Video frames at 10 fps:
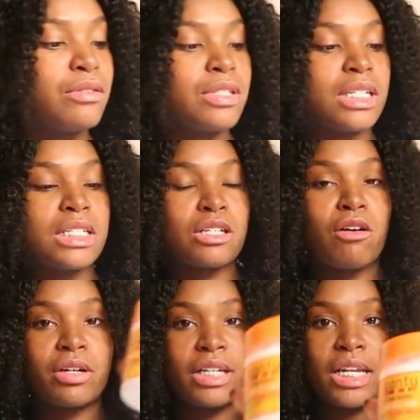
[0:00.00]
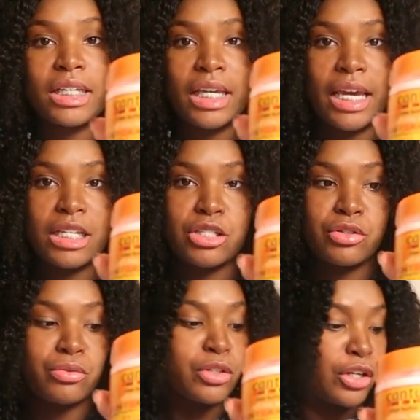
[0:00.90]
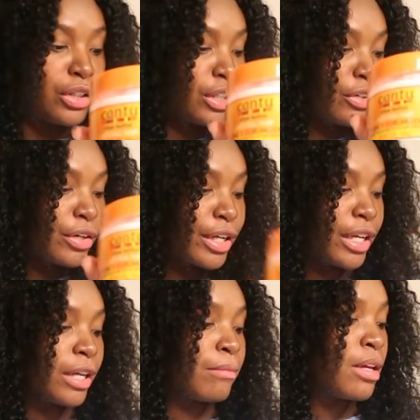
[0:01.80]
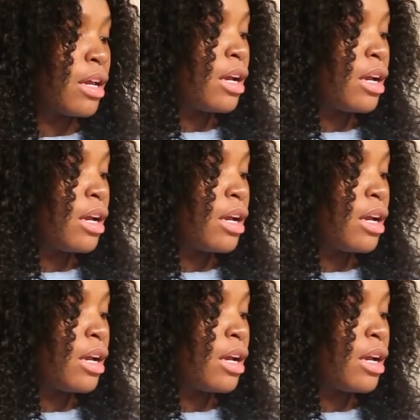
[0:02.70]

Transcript: use this coconut Cantu curling cream,